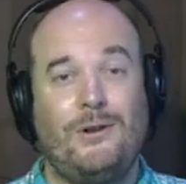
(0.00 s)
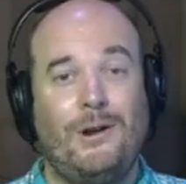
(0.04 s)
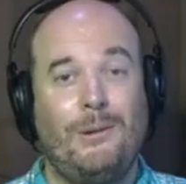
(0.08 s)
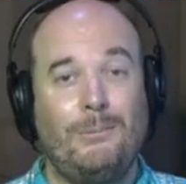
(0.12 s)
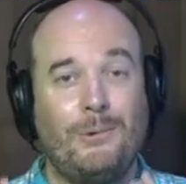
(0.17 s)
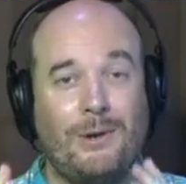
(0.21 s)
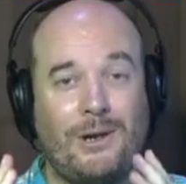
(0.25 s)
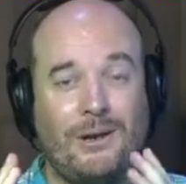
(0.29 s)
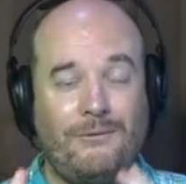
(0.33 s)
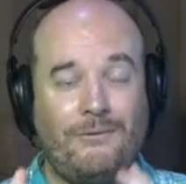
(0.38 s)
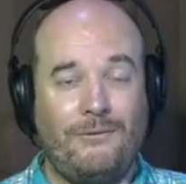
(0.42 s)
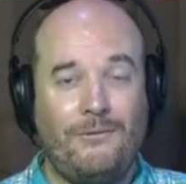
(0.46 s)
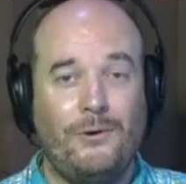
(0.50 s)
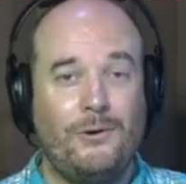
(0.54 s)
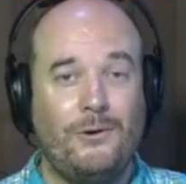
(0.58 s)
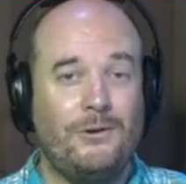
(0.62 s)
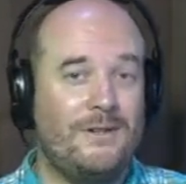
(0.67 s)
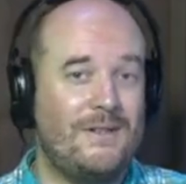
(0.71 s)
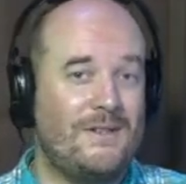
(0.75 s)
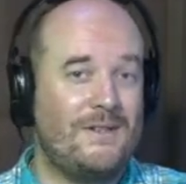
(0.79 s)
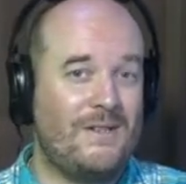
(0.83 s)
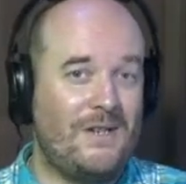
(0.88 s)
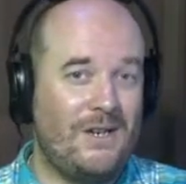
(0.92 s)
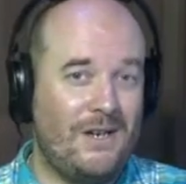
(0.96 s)
I'm looking forward
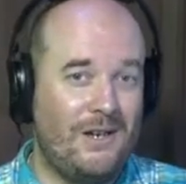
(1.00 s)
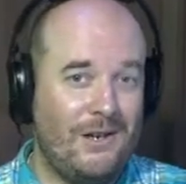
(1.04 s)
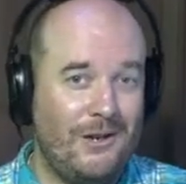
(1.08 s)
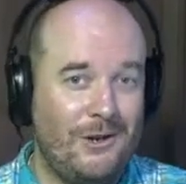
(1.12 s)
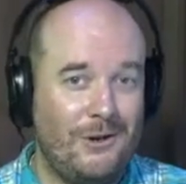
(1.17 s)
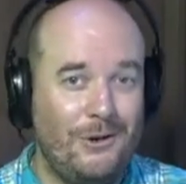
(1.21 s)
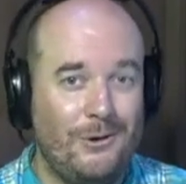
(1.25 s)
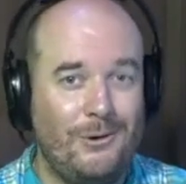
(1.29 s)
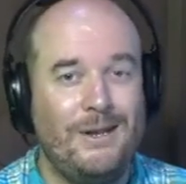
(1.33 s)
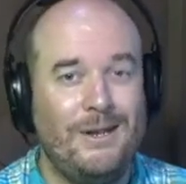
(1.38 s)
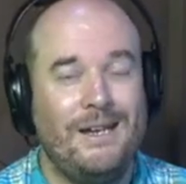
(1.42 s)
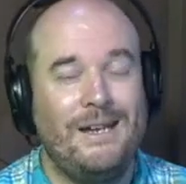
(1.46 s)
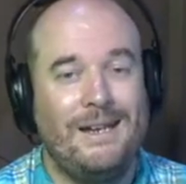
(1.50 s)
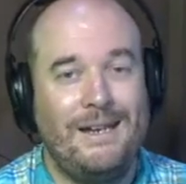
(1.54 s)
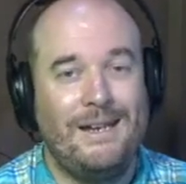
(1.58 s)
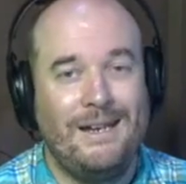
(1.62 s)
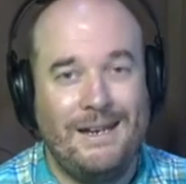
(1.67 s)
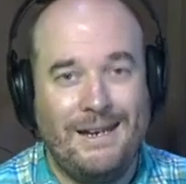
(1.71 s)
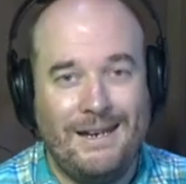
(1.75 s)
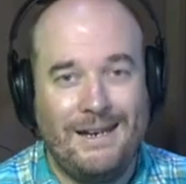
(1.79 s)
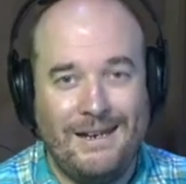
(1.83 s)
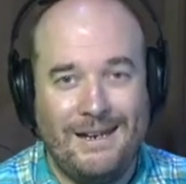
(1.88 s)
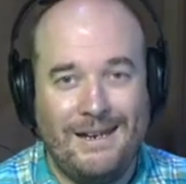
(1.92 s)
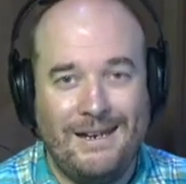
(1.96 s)
to seeing you
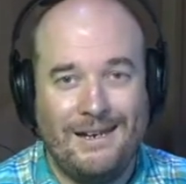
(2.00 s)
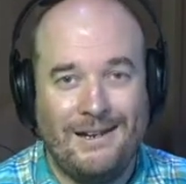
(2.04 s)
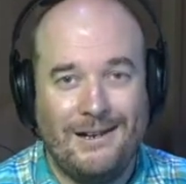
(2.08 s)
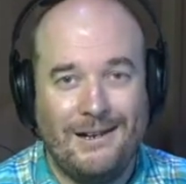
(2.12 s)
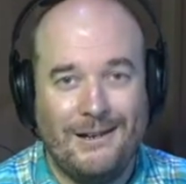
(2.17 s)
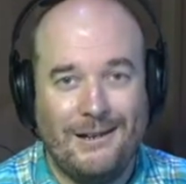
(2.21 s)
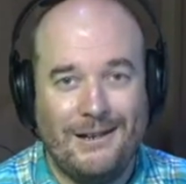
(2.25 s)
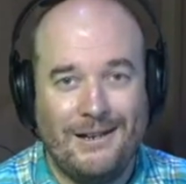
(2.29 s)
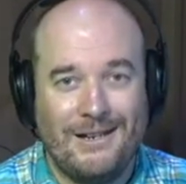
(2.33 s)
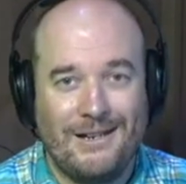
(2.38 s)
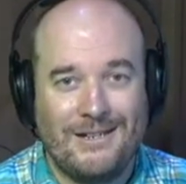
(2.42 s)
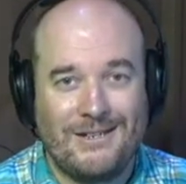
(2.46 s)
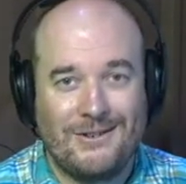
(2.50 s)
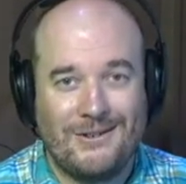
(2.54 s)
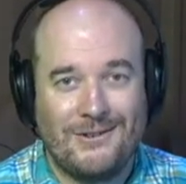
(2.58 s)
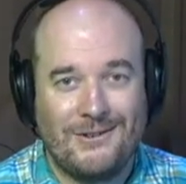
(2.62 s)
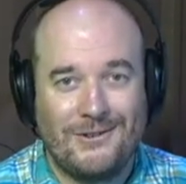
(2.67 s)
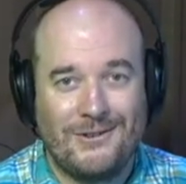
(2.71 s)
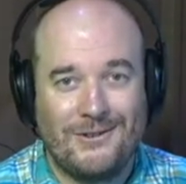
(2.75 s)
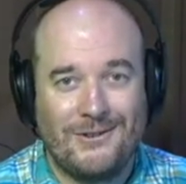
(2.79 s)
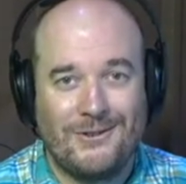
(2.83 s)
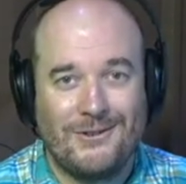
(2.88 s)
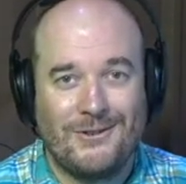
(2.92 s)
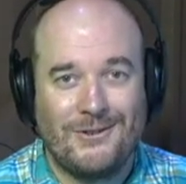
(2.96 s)
in
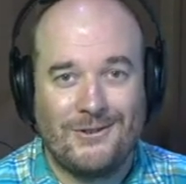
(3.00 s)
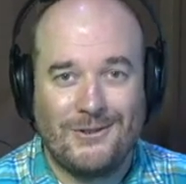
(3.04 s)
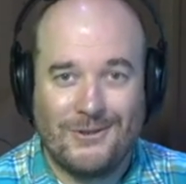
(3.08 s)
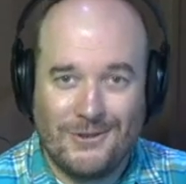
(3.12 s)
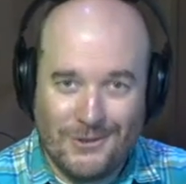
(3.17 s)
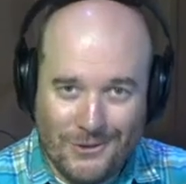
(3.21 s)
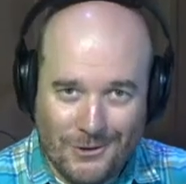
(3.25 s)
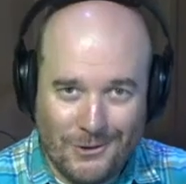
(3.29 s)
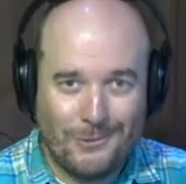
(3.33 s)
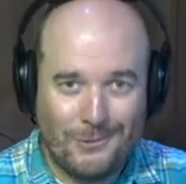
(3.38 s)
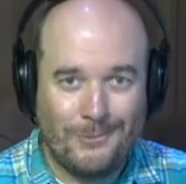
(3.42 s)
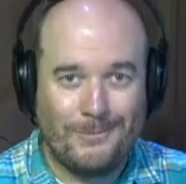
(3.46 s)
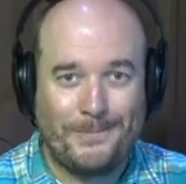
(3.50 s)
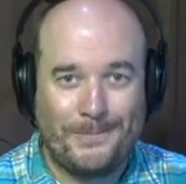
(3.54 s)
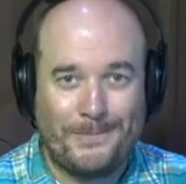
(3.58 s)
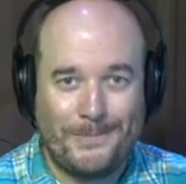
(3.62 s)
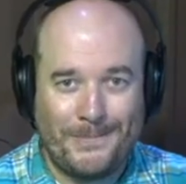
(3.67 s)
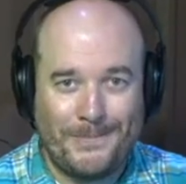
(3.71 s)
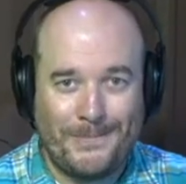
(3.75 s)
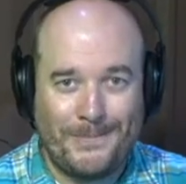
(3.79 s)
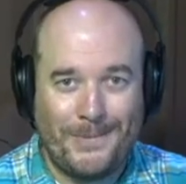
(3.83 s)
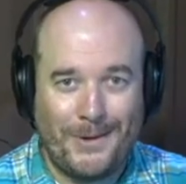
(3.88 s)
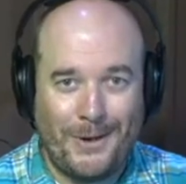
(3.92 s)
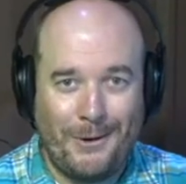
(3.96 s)
lesson 2.
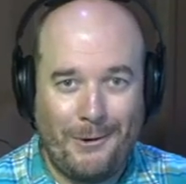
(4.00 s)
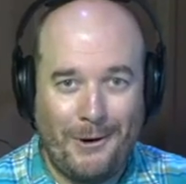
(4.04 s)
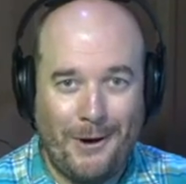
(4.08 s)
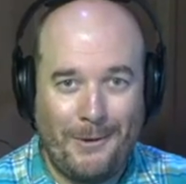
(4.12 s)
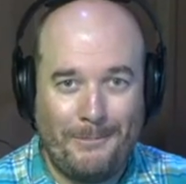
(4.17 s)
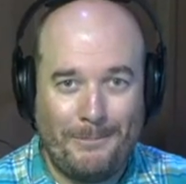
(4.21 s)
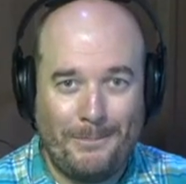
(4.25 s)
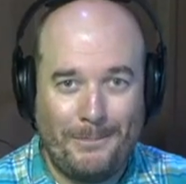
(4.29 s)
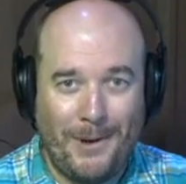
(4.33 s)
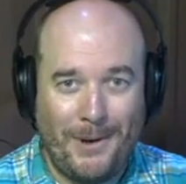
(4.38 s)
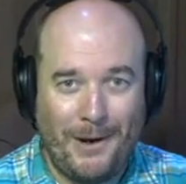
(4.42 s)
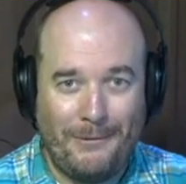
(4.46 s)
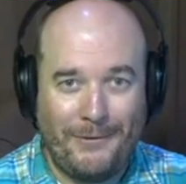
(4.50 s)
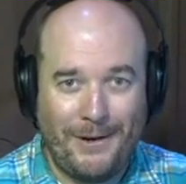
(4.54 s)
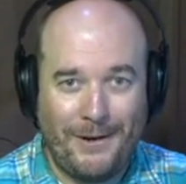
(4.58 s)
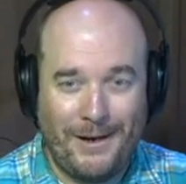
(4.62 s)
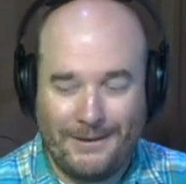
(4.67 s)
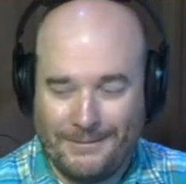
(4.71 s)
All right, bye for now.